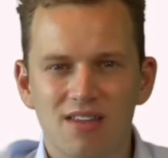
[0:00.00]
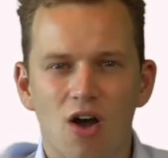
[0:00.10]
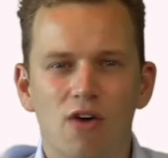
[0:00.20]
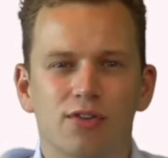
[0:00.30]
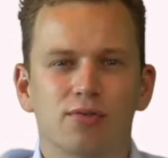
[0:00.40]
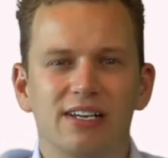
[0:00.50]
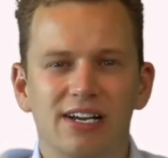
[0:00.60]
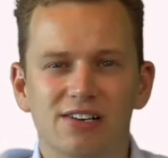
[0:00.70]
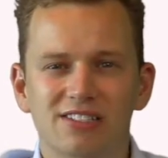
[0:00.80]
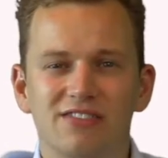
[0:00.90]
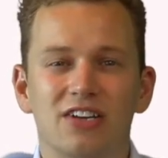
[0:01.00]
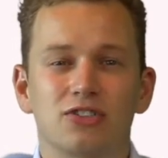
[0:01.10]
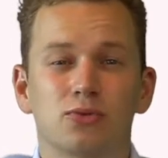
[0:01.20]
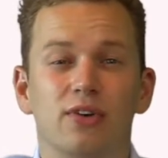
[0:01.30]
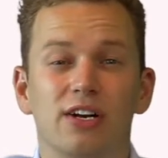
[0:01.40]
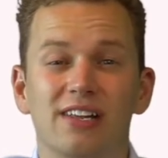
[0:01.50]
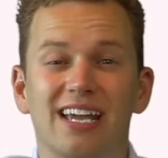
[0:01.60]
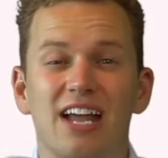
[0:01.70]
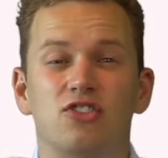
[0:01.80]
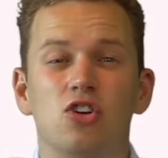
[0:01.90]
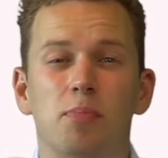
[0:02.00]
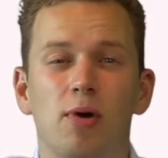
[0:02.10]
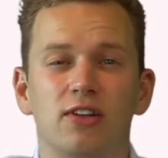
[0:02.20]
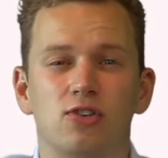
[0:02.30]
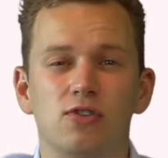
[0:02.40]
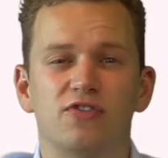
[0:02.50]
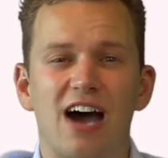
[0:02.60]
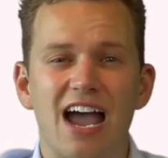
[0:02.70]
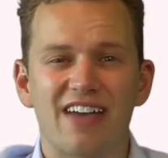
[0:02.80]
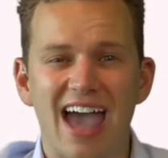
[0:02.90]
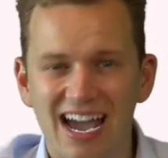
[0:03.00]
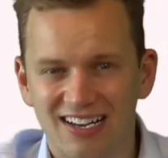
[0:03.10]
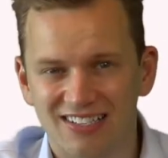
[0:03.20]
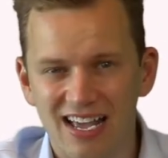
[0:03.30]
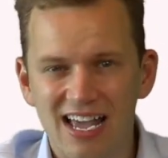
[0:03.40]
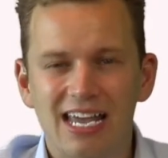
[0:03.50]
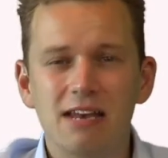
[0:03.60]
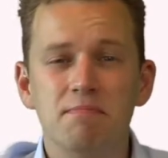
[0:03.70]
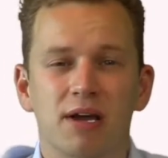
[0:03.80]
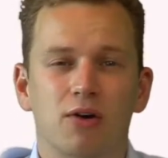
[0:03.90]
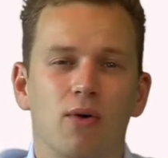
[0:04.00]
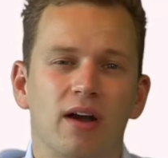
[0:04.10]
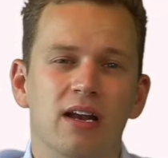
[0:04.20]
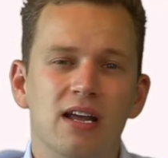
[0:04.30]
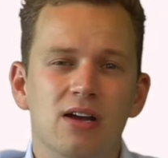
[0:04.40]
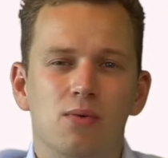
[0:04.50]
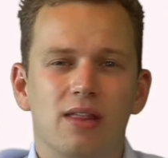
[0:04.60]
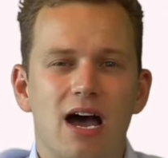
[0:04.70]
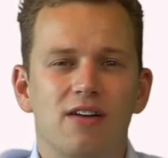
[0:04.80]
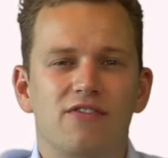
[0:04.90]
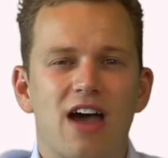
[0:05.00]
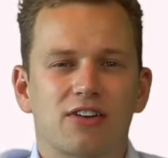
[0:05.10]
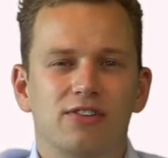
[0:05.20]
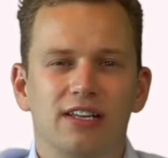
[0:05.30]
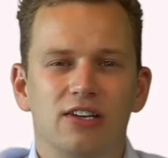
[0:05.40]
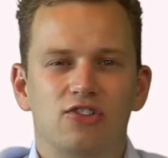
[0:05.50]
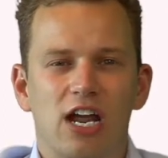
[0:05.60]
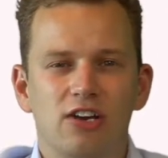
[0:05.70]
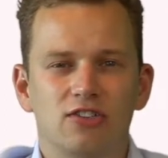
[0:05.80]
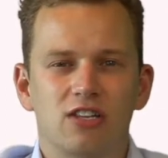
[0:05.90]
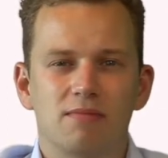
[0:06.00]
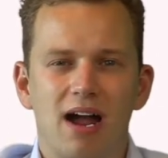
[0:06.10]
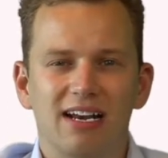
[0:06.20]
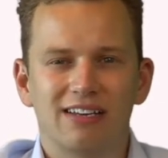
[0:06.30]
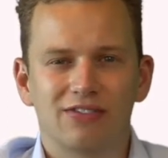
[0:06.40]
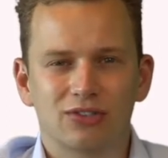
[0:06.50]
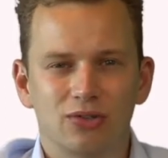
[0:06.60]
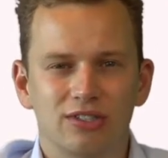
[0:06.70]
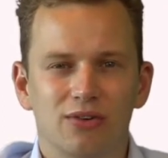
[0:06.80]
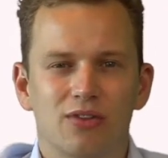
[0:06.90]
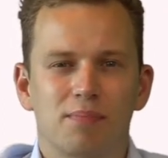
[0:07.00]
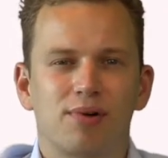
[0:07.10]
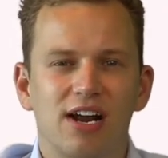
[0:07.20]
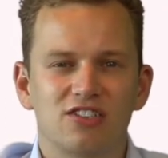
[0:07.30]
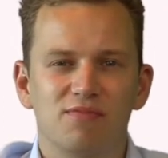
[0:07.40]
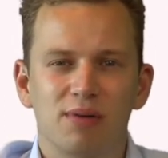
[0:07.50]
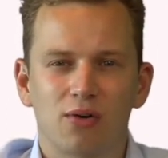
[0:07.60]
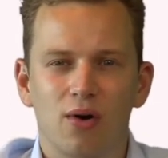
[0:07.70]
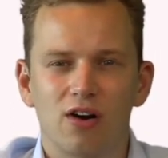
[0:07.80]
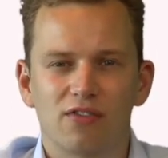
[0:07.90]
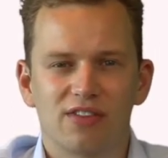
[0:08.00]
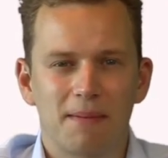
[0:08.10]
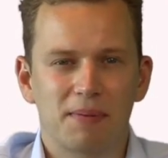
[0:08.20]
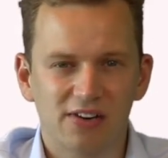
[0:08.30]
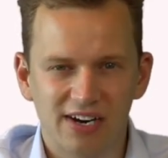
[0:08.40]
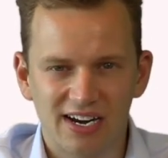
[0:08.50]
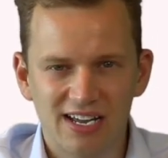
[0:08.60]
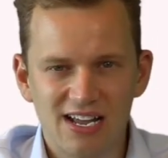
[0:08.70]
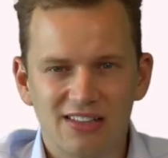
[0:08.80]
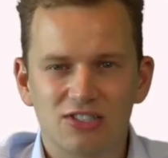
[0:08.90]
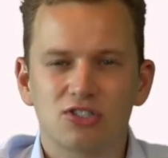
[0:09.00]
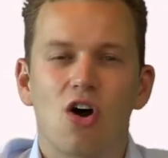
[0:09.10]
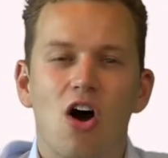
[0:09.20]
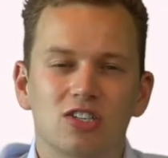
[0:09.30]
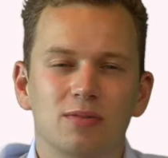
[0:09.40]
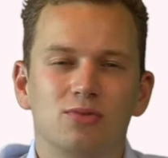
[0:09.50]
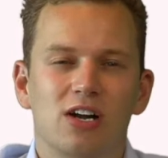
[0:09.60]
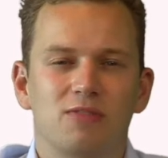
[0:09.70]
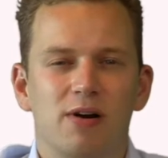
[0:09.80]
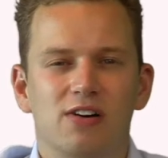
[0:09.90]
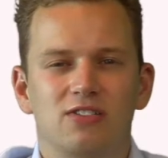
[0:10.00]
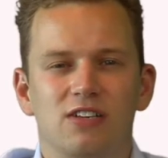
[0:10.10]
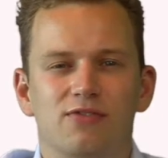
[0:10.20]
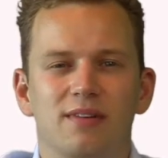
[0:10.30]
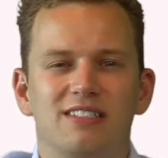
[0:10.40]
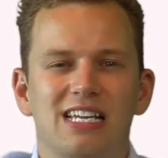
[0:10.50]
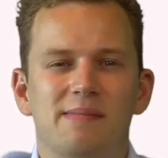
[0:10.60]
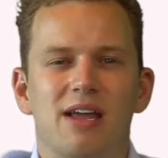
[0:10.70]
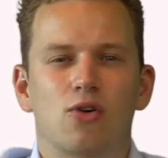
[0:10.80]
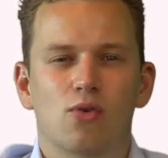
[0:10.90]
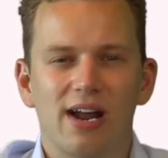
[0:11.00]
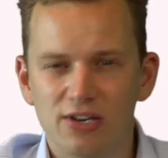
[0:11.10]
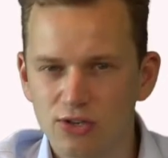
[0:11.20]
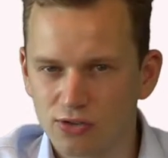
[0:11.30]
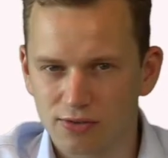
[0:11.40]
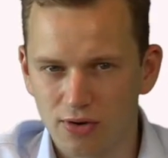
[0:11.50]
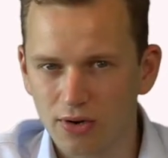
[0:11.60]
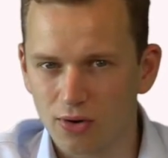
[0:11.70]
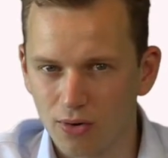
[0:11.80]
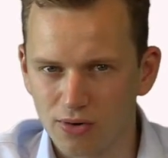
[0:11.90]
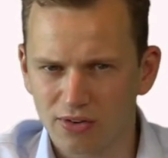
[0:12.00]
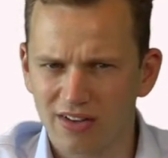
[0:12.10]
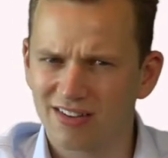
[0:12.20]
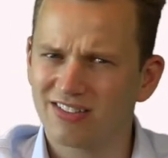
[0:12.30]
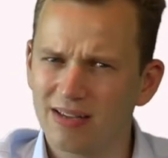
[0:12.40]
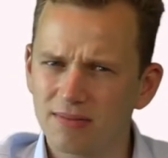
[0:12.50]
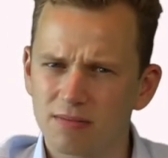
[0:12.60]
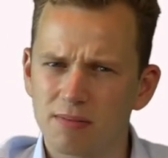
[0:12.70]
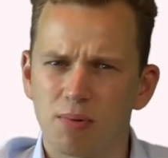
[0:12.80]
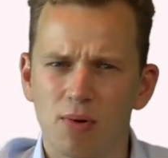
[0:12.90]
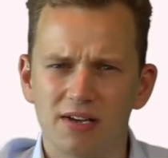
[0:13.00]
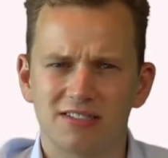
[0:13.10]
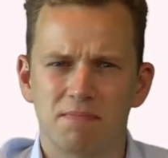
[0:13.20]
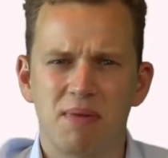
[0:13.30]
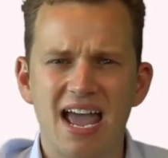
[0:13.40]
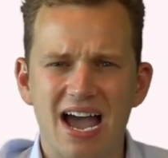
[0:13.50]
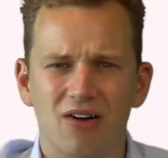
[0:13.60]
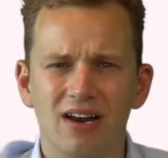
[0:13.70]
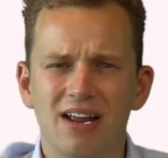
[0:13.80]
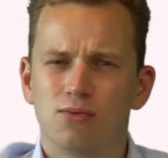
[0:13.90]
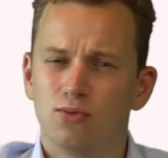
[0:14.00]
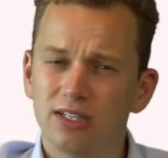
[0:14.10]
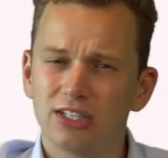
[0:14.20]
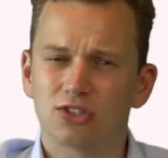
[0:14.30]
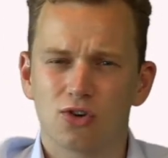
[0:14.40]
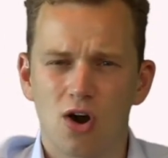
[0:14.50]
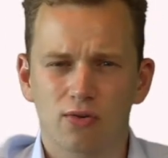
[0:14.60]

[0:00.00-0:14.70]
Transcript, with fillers: Over three years, investors will nearly get two point two five x in Bitcoin without factoring in the changes to the mining difficulty or the price of Bitcoin over that period. This is awesome transparency from the team and great news for token holders as it seems to be poised to pay out really strong